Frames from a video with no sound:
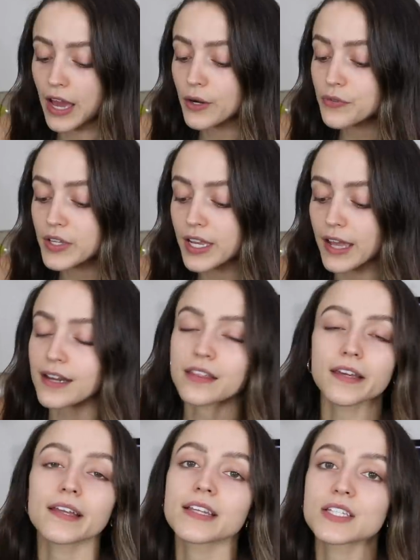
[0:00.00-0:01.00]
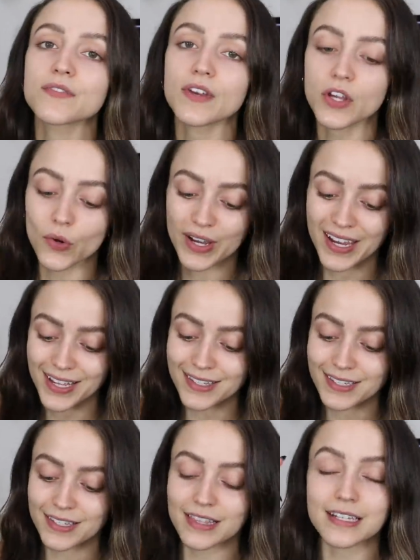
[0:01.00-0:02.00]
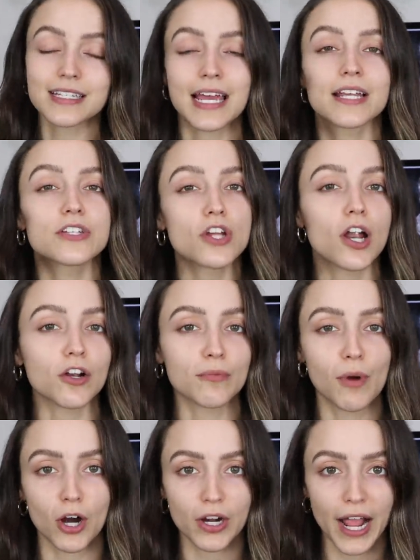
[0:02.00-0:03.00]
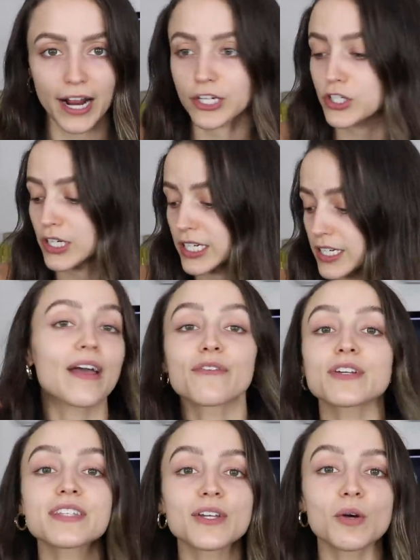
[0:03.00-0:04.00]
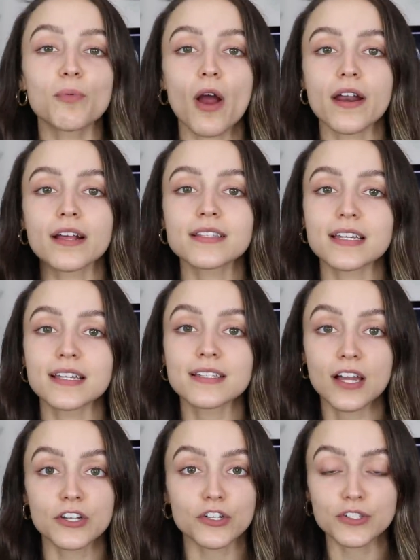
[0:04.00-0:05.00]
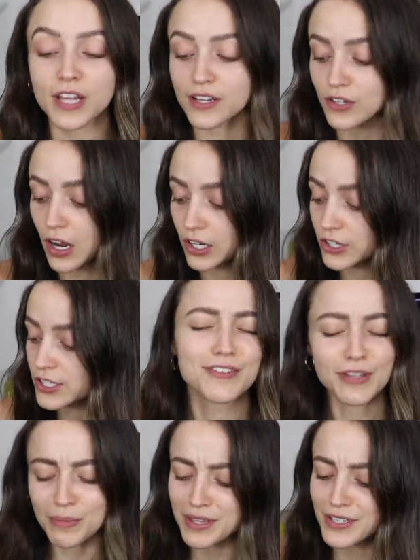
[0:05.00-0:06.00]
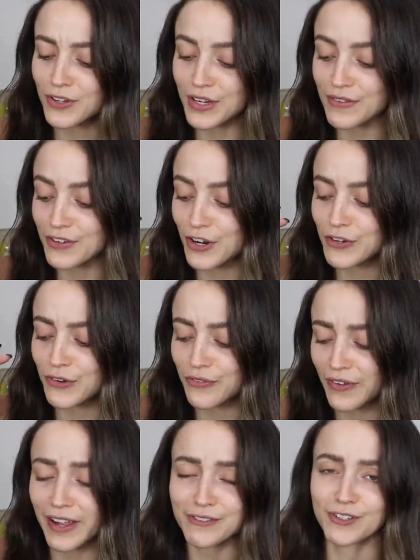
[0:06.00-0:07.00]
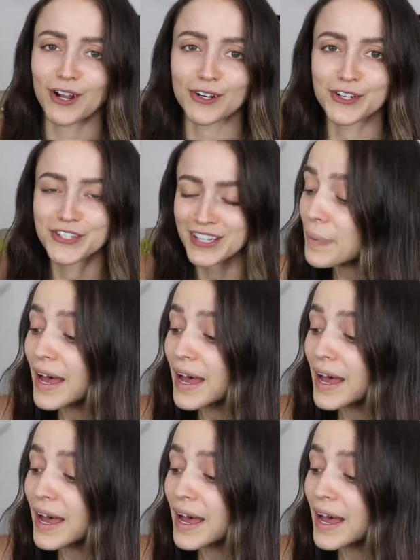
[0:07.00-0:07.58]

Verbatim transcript: I don't think anything in this video hits the $10 mark actually. Every single product is under $10. Some of these are even under $5.